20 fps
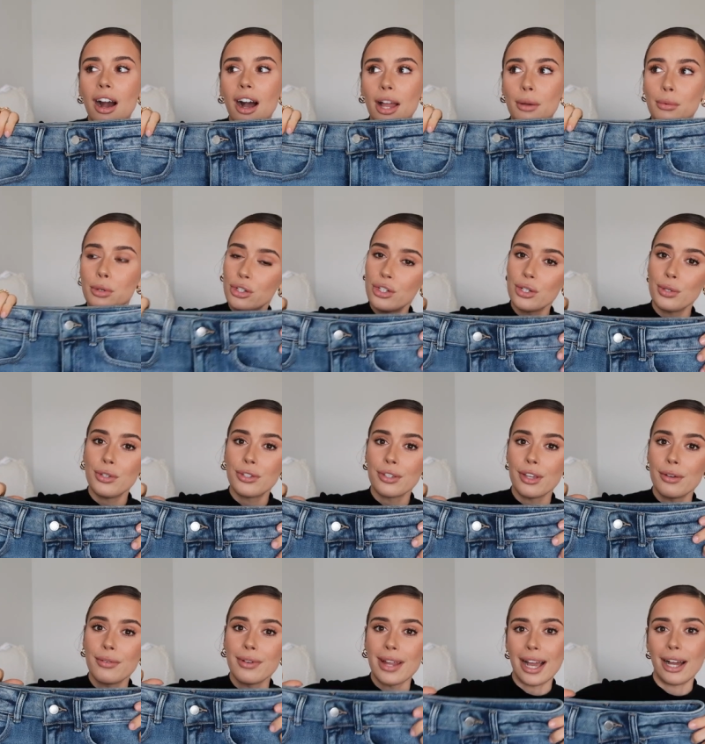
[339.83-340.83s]
I would do
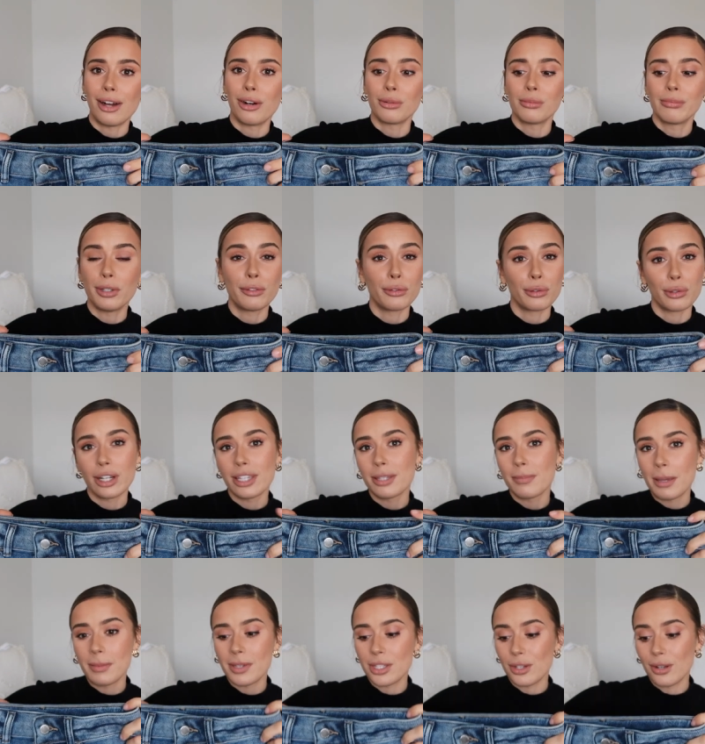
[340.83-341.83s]
so now before
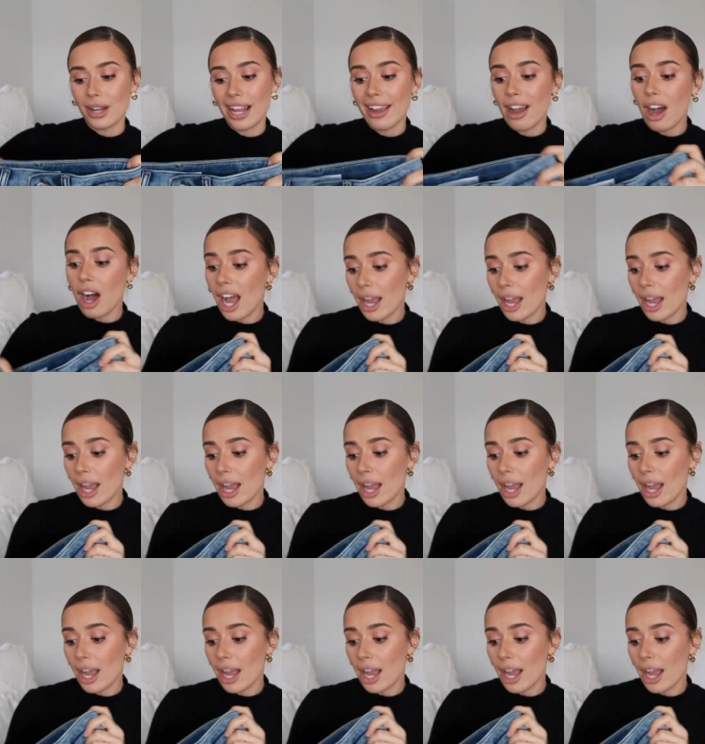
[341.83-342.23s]
it's maybe too late.